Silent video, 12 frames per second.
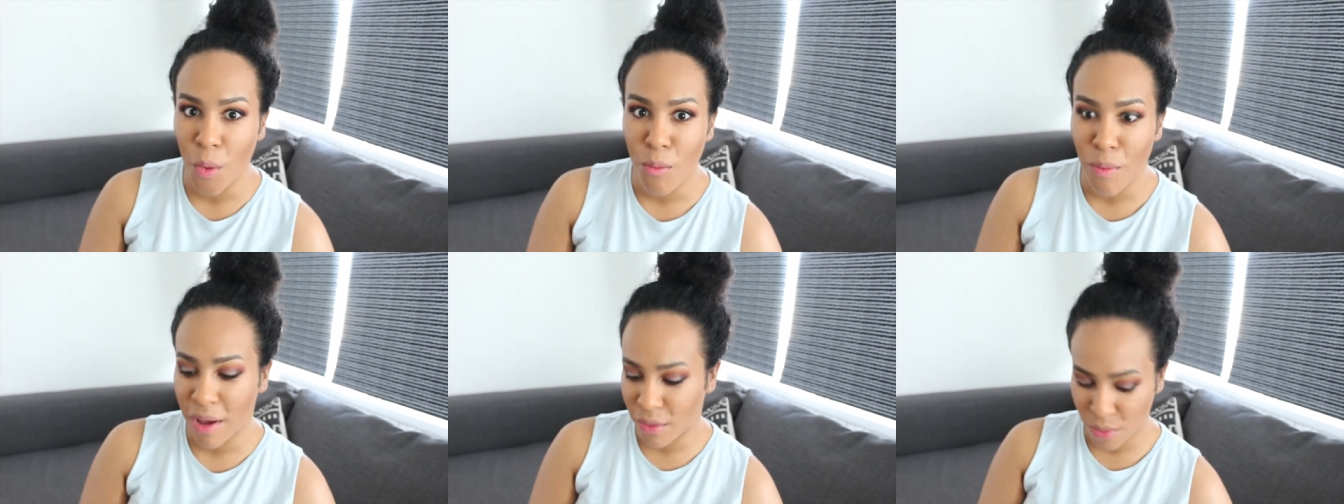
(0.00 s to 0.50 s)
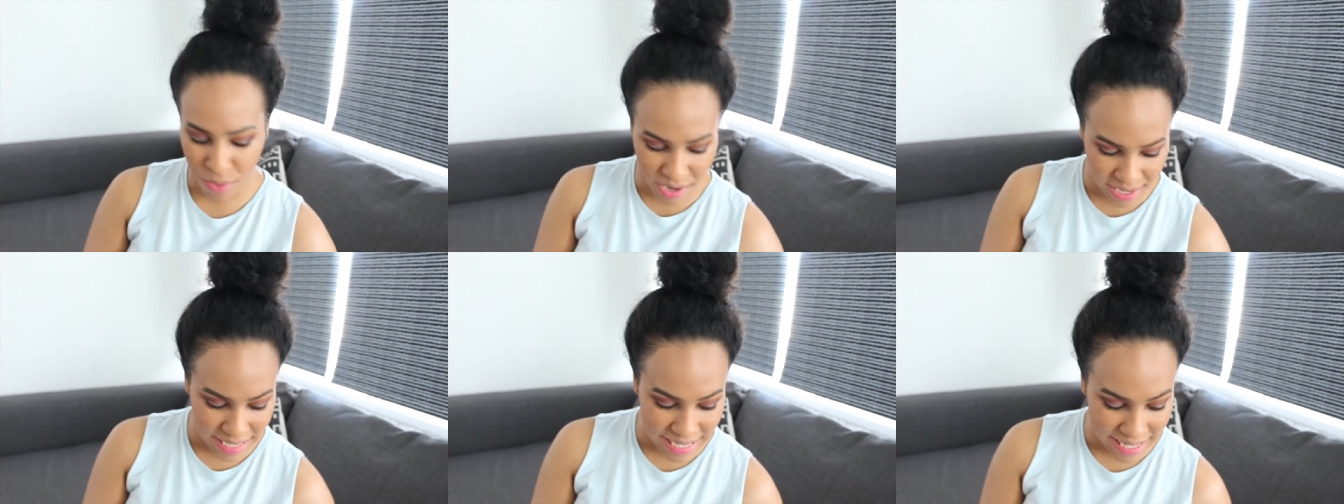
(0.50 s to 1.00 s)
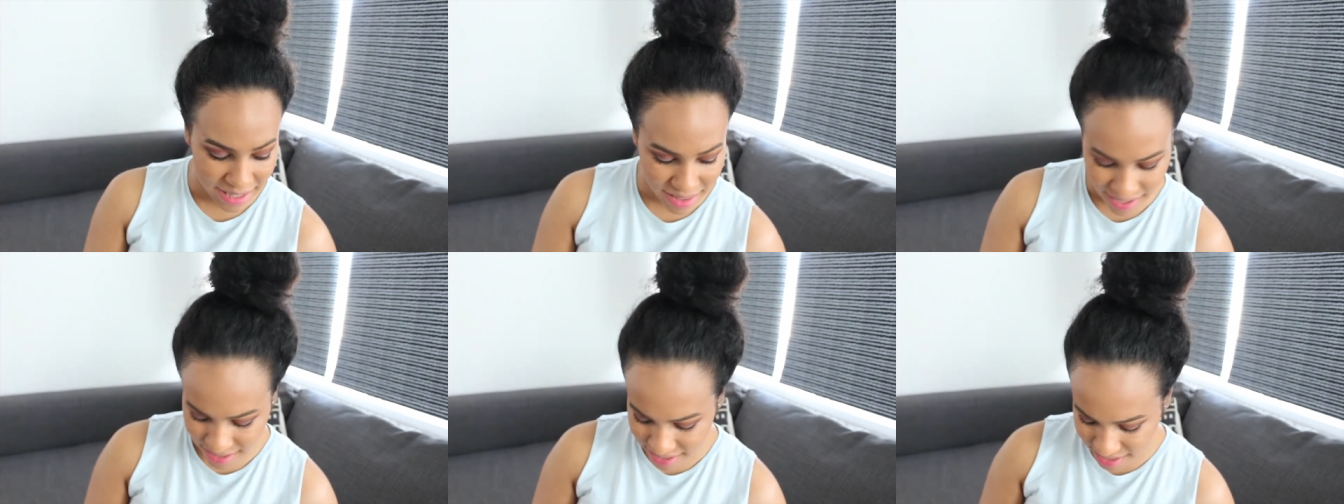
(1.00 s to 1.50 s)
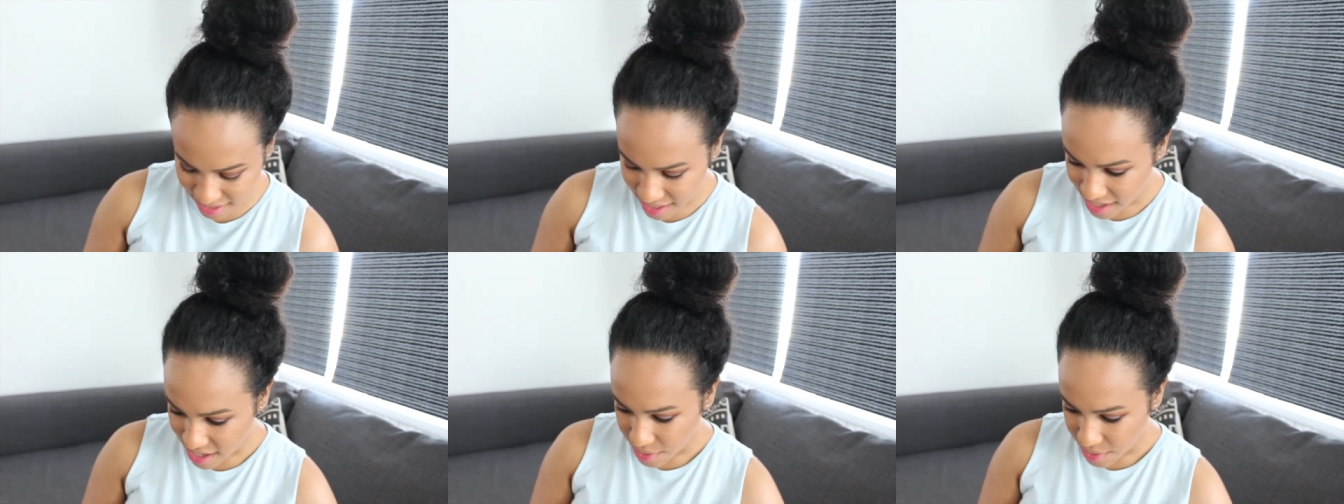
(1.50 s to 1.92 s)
oh my god, I need this.